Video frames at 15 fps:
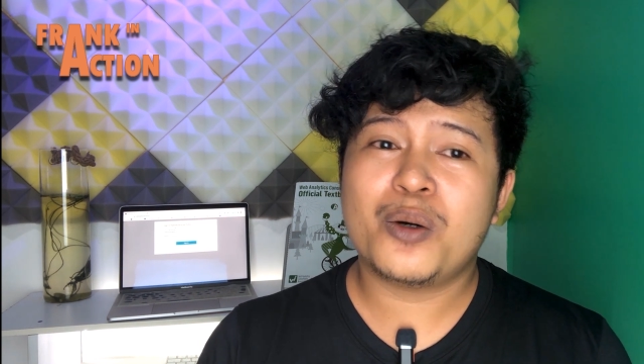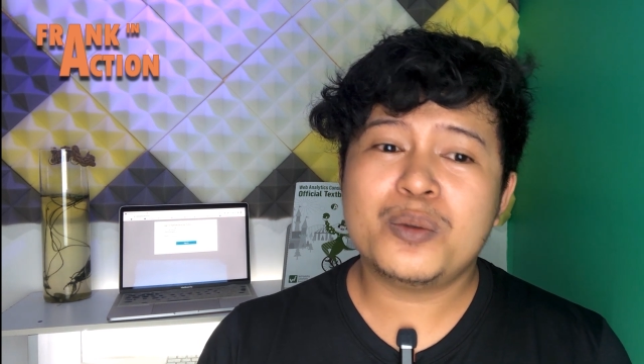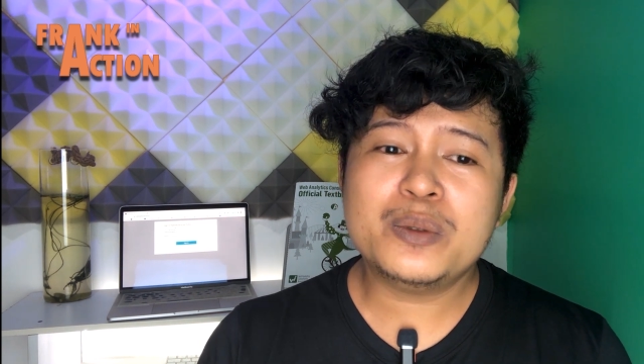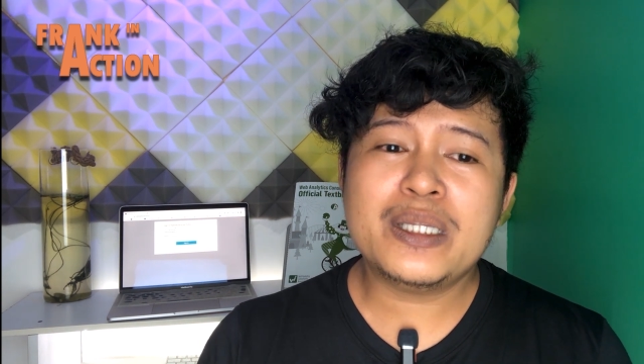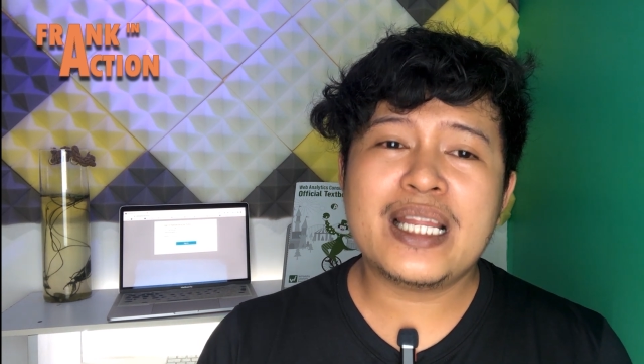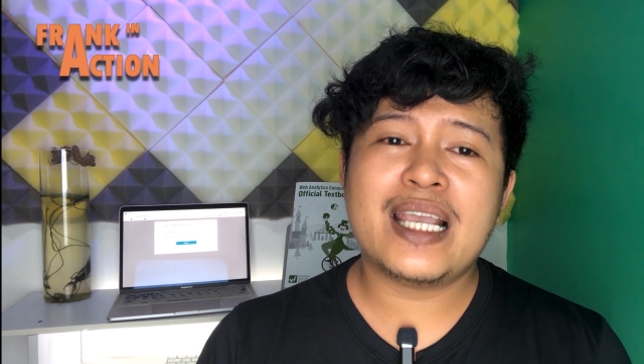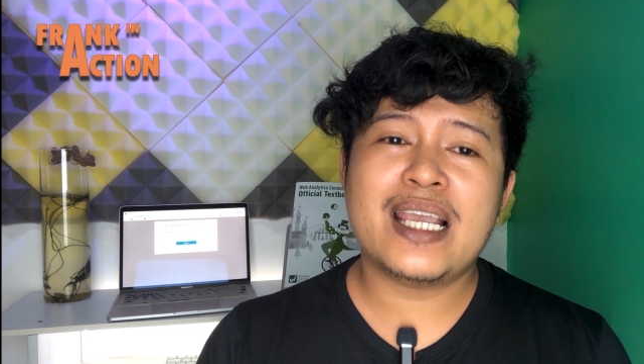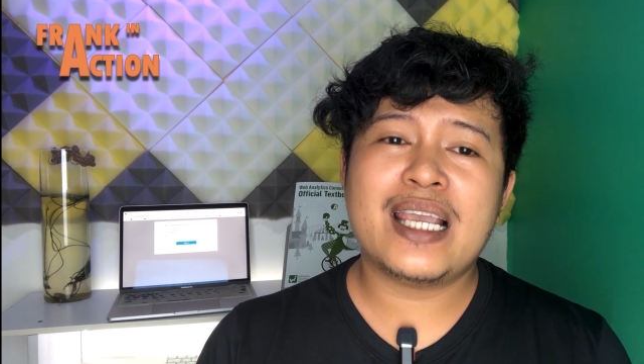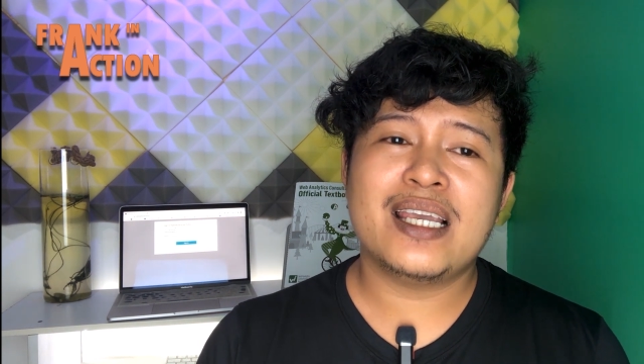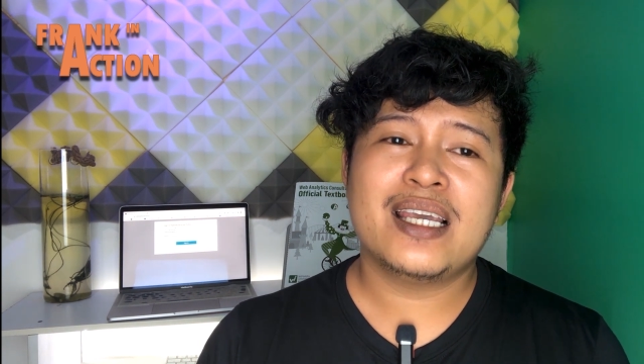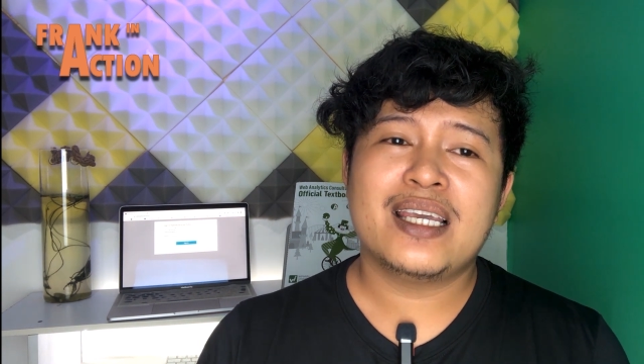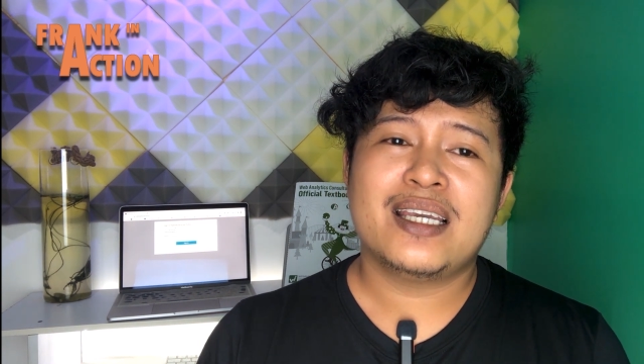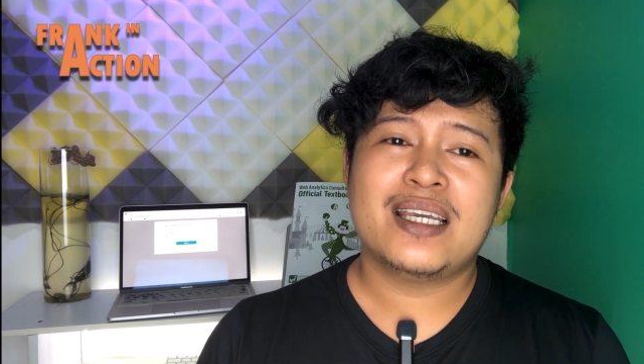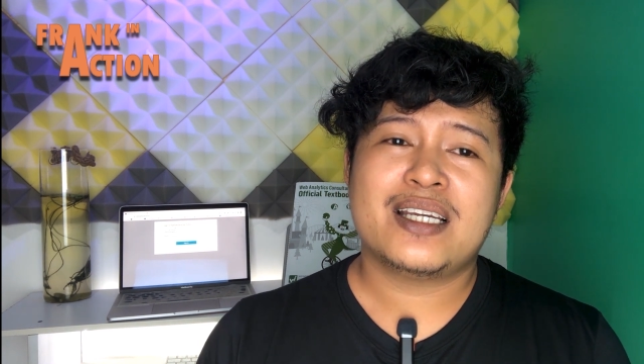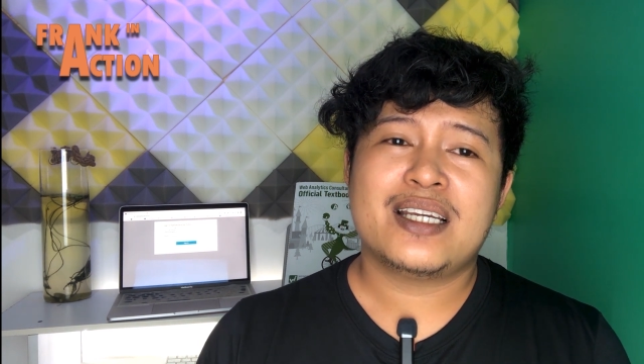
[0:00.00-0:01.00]
only
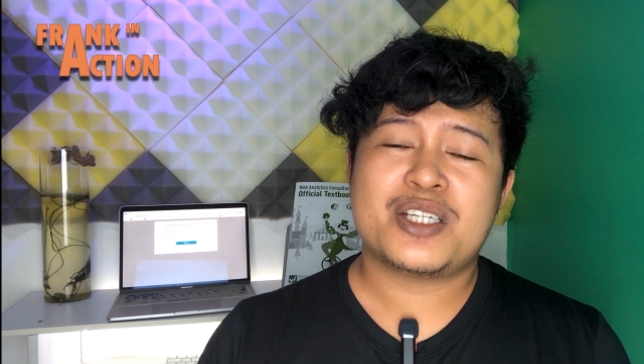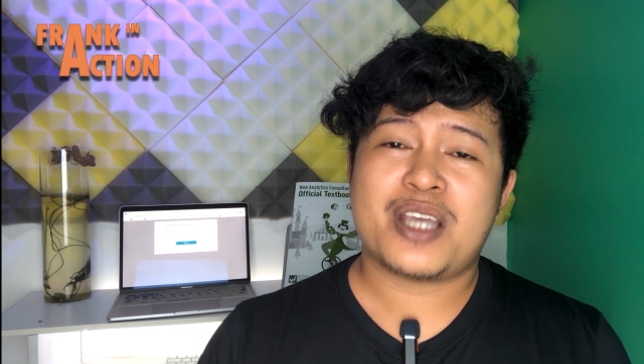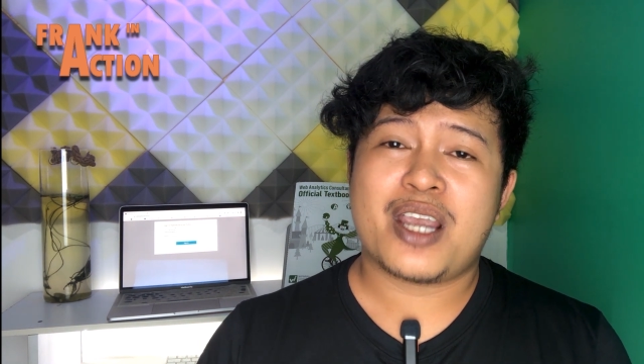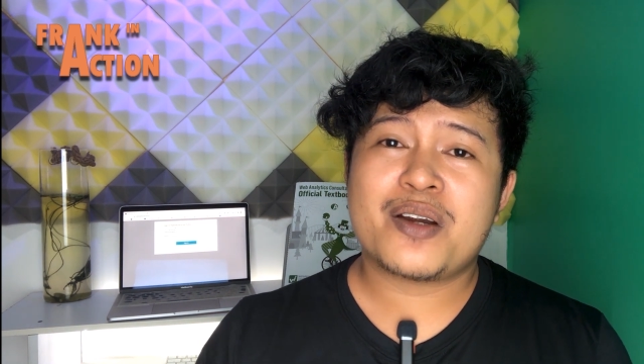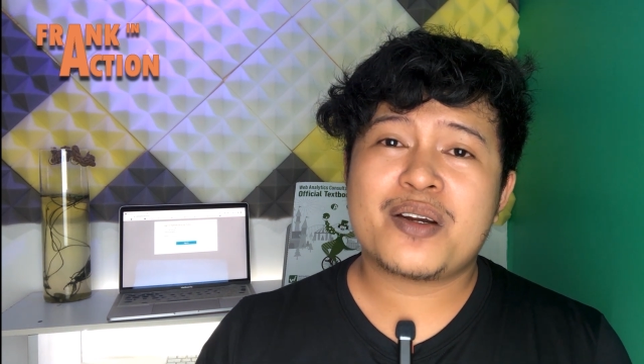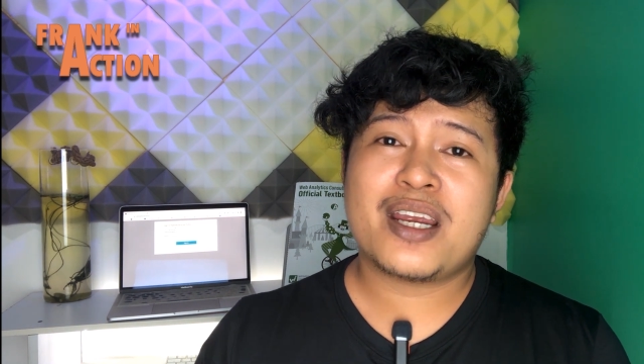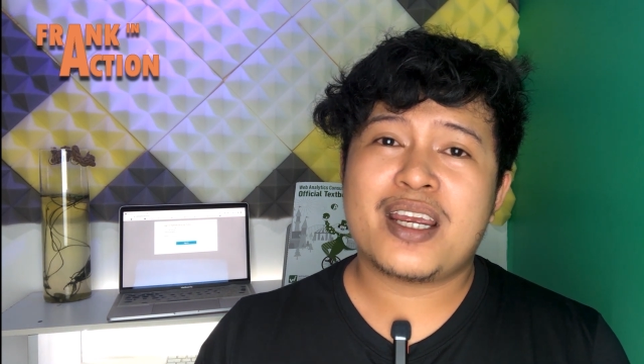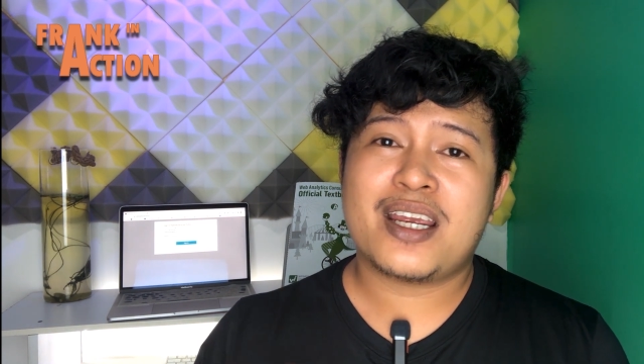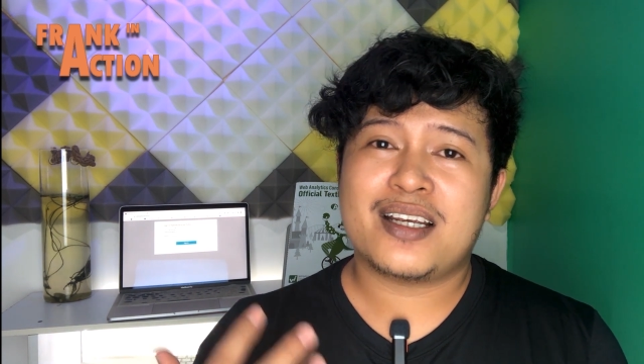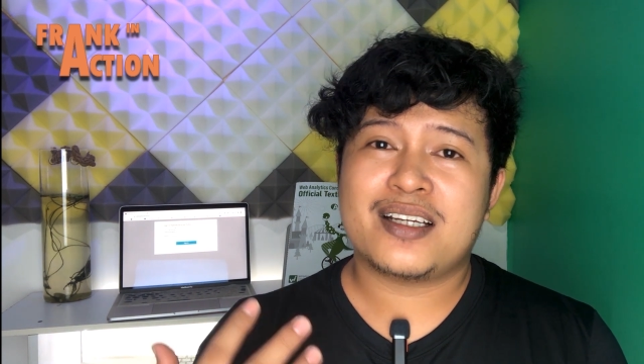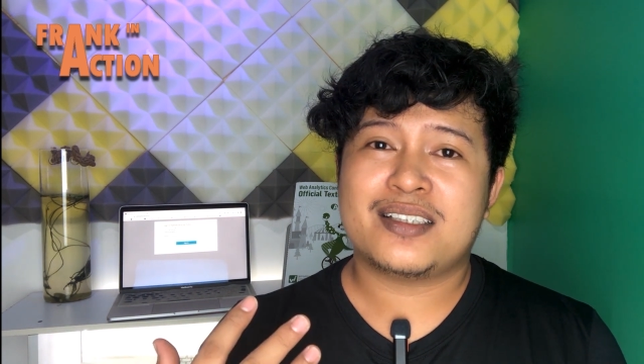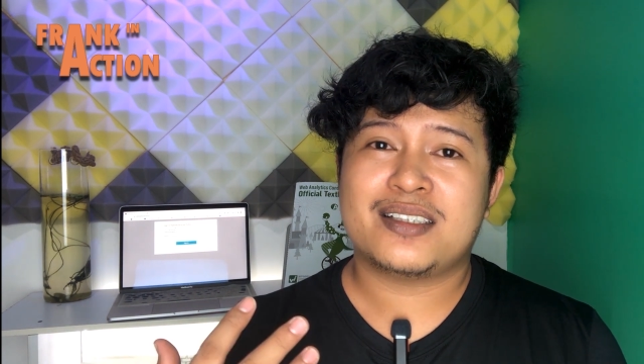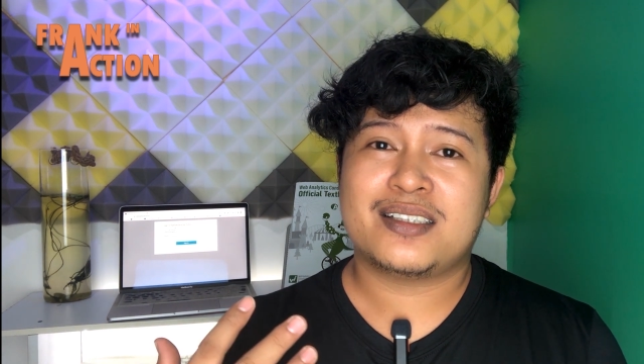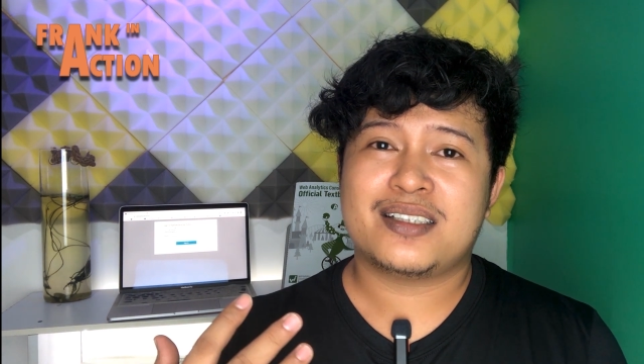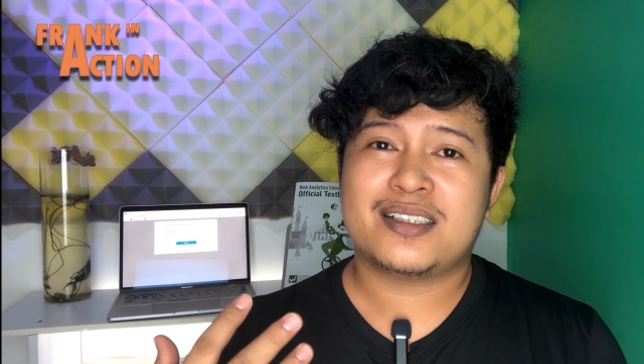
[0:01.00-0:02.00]
sharing